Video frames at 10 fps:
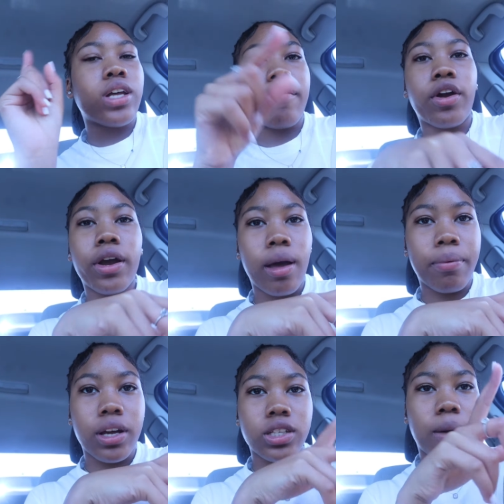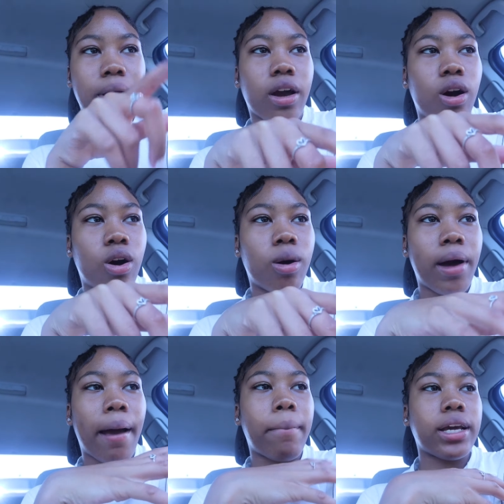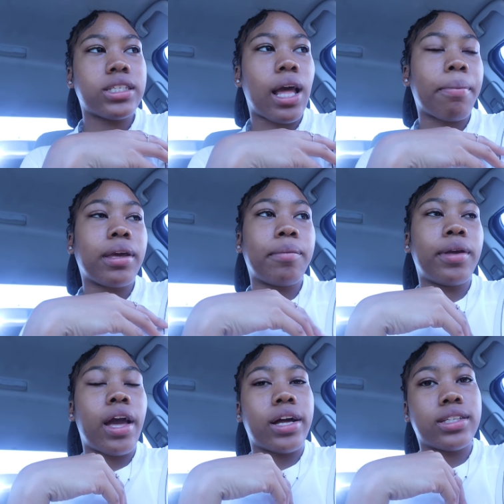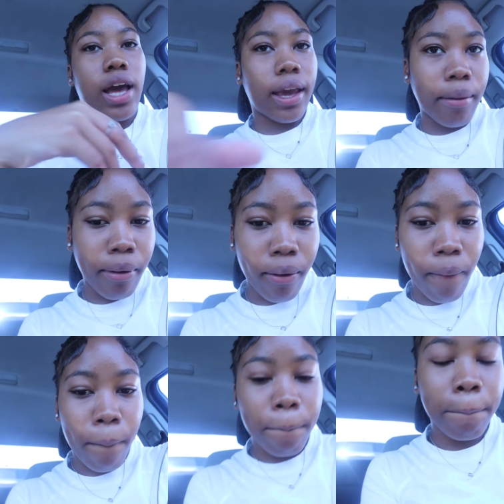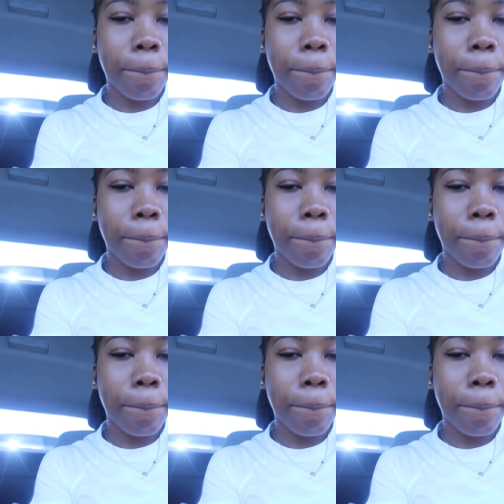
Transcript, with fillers: So I have to hurry up and get y'all back home. I might stop and get me an acai bowl,